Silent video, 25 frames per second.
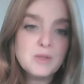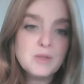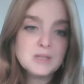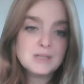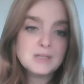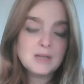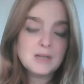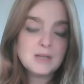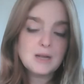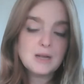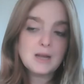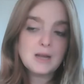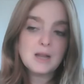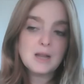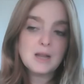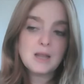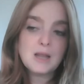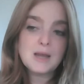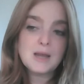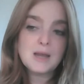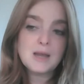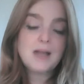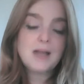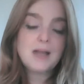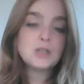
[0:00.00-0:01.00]
this
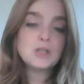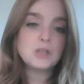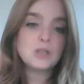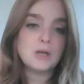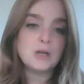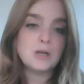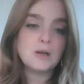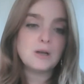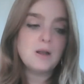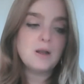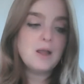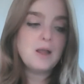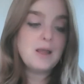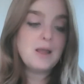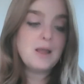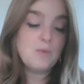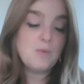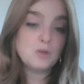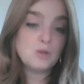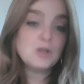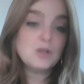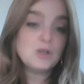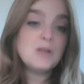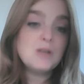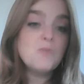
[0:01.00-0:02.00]
connection,
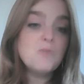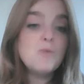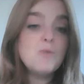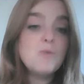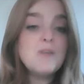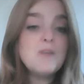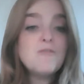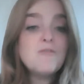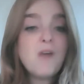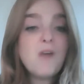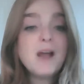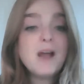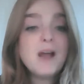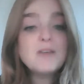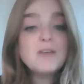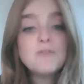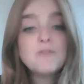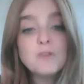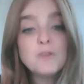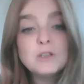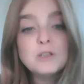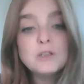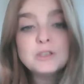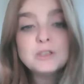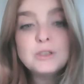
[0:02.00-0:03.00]
which we find
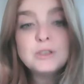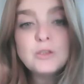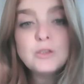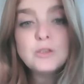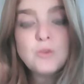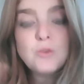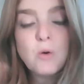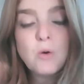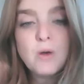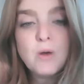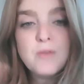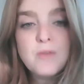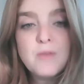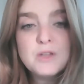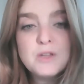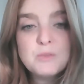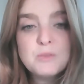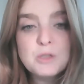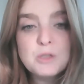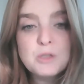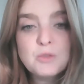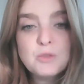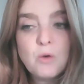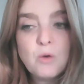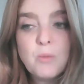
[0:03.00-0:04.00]
first in the Torah, and this
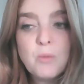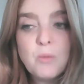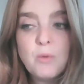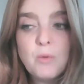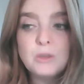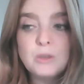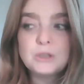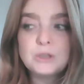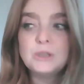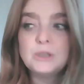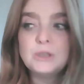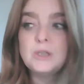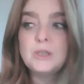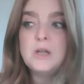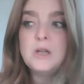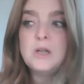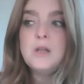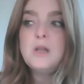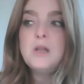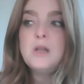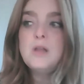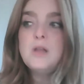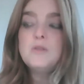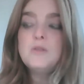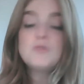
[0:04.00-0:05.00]
week's Torah portion.
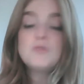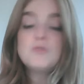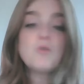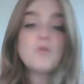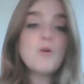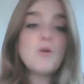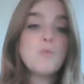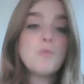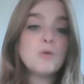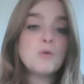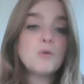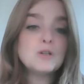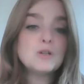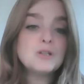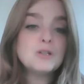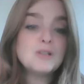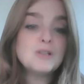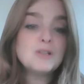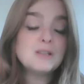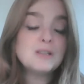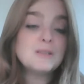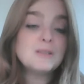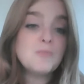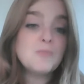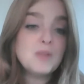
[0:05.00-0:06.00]
The Torah portion
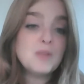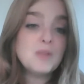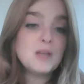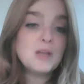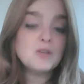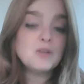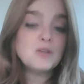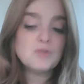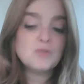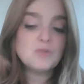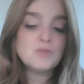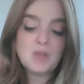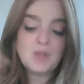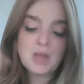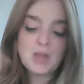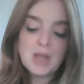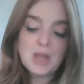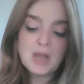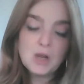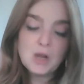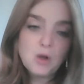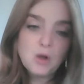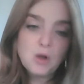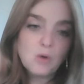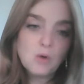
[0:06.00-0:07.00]
does something interesting.
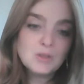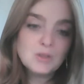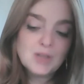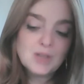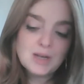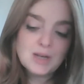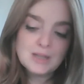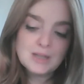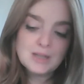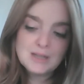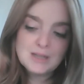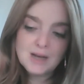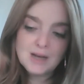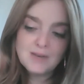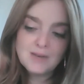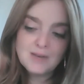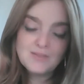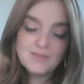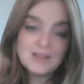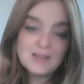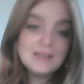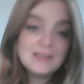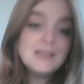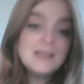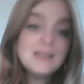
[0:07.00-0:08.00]
It goes and it kind
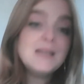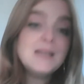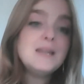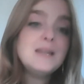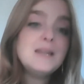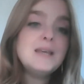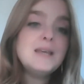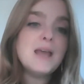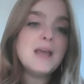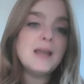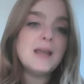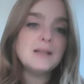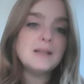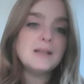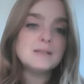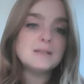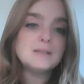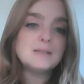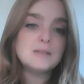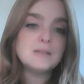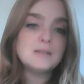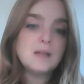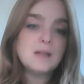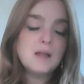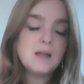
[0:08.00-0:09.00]
of
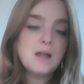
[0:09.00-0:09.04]
delineates